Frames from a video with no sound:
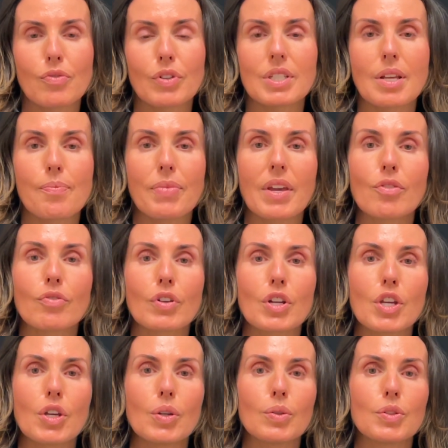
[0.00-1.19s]
for something for
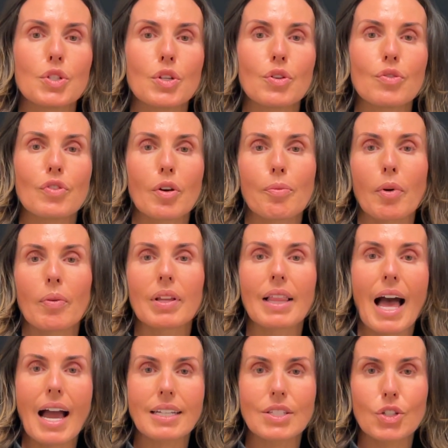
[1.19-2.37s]
you to feel more
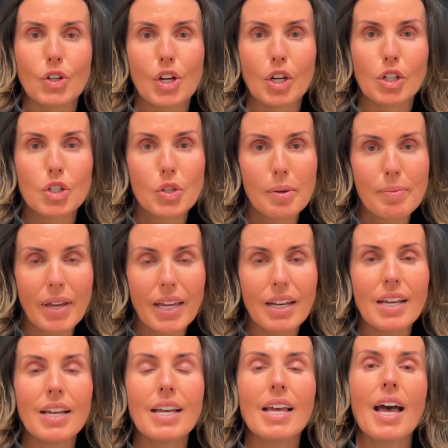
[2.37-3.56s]
relaxed during your treatment.
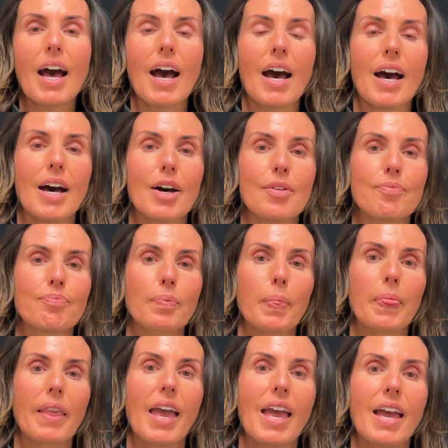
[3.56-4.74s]

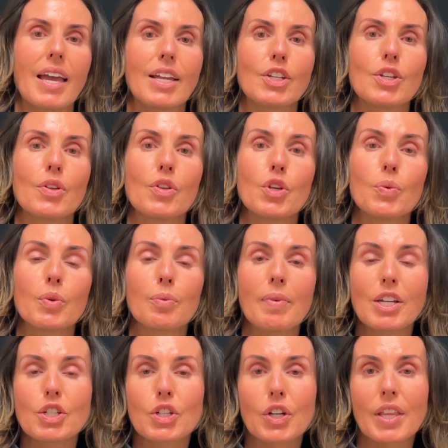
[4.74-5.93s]
And you will make
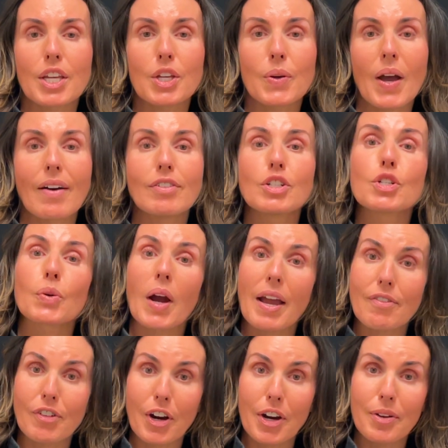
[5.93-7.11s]
sure that you have a
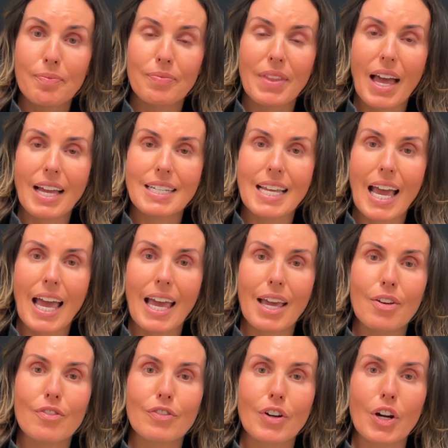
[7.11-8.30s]
driver that
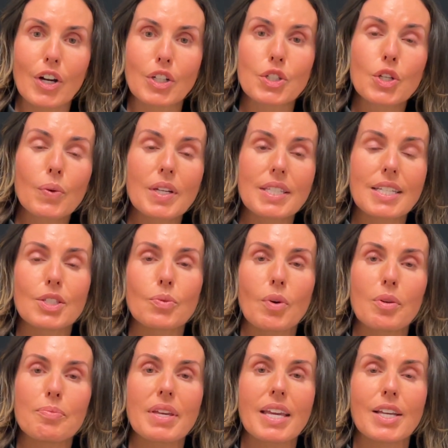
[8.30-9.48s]
day for two reasons.
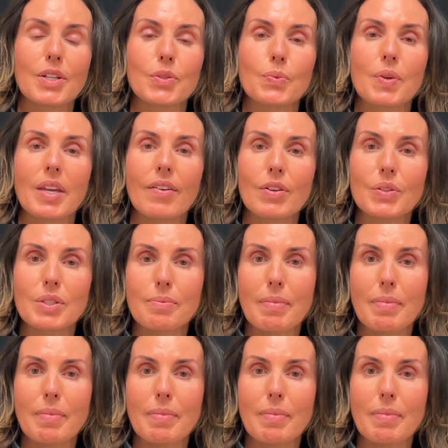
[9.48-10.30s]
One, because we give you